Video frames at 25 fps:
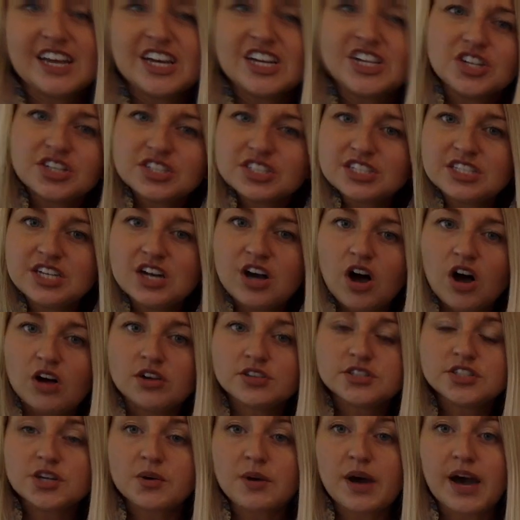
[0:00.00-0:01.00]
doesn't it
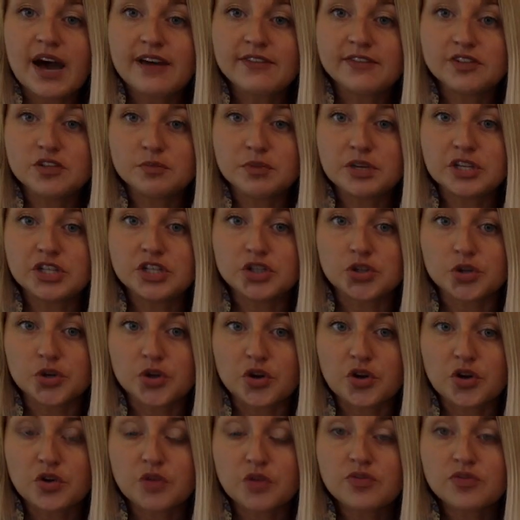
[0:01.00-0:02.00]
also have to be
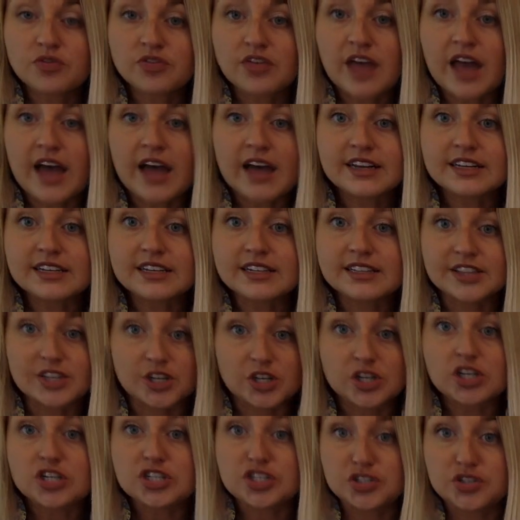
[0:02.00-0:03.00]
true that
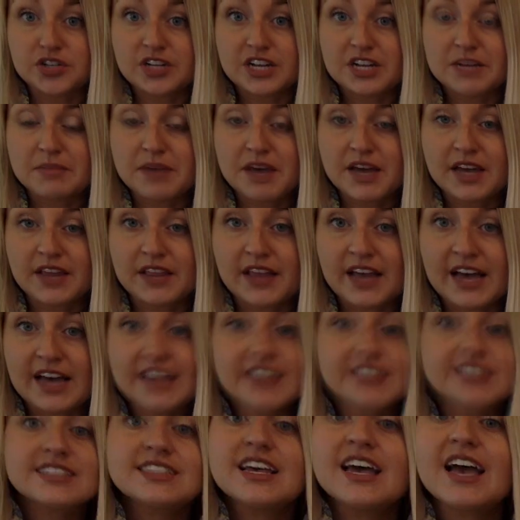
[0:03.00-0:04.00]
they're a student in my
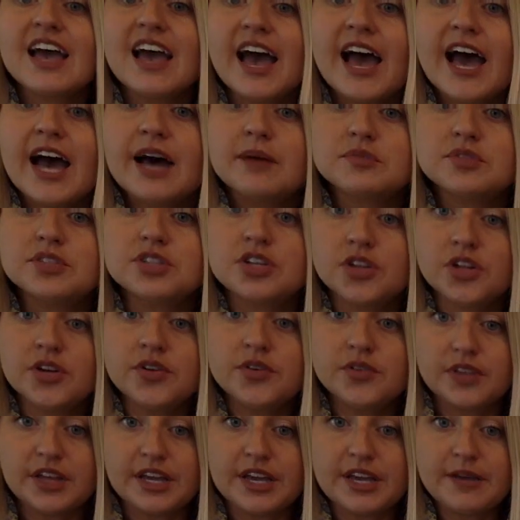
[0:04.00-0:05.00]
class?
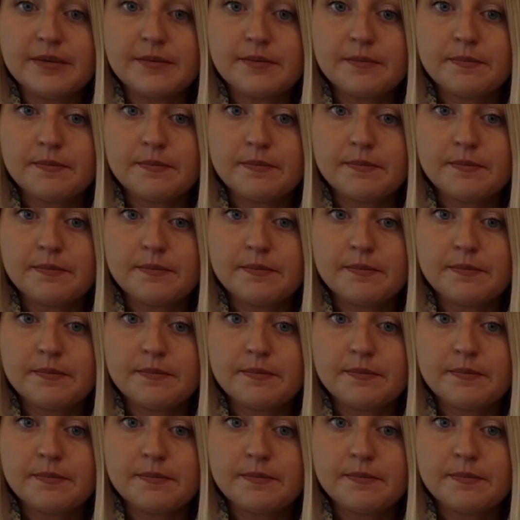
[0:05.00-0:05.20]
Absolutely.